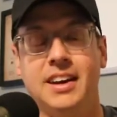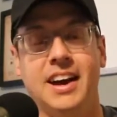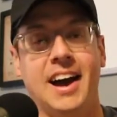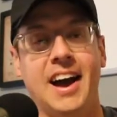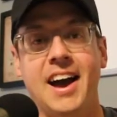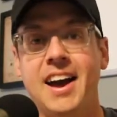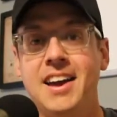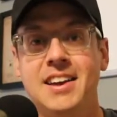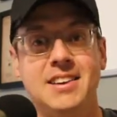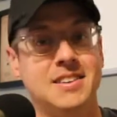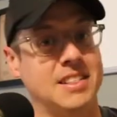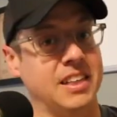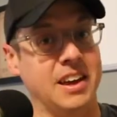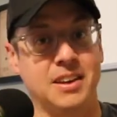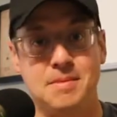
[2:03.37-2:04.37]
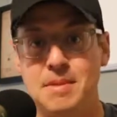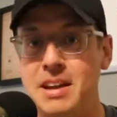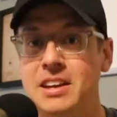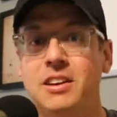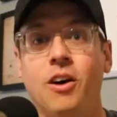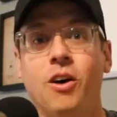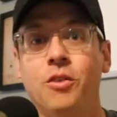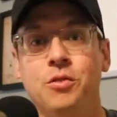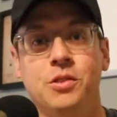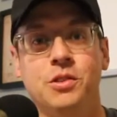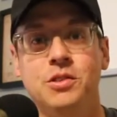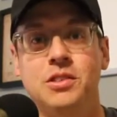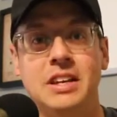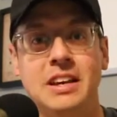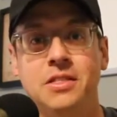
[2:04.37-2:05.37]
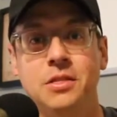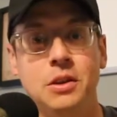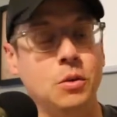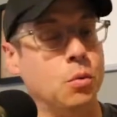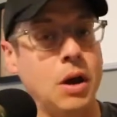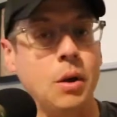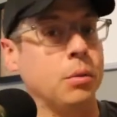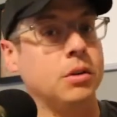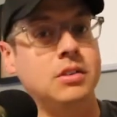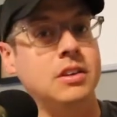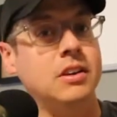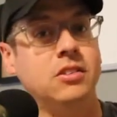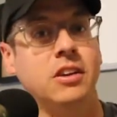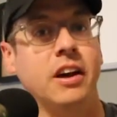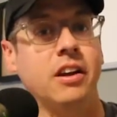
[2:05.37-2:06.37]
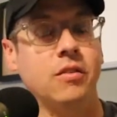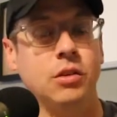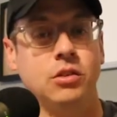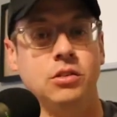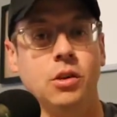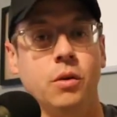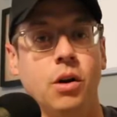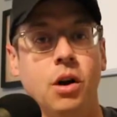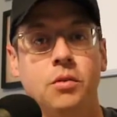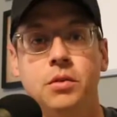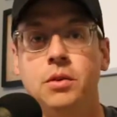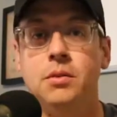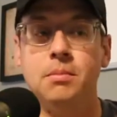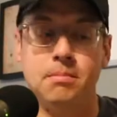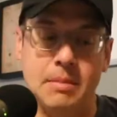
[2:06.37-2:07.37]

I, like many golfers, hit the wayward tee shot every so often.